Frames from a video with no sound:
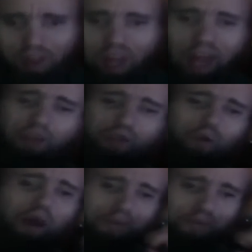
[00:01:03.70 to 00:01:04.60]
I do
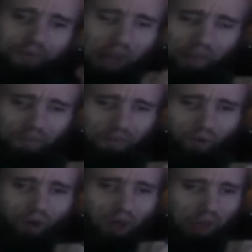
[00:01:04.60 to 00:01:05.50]
have
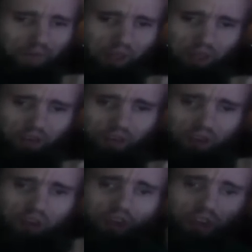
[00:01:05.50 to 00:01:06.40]
factual evidence
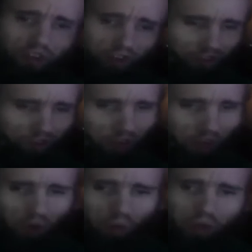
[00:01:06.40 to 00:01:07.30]
to
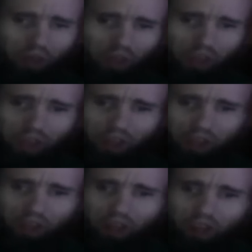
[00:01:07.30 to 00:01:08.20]
show
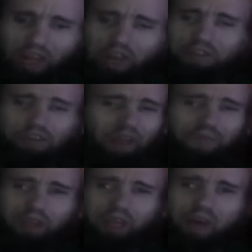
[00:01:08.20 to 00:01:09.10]
that
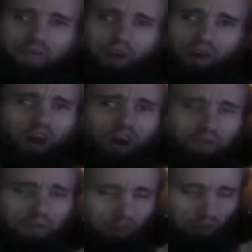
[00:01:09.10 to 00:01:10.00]
Jamie never
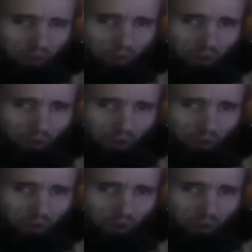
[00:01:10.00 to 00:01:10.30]
loved you.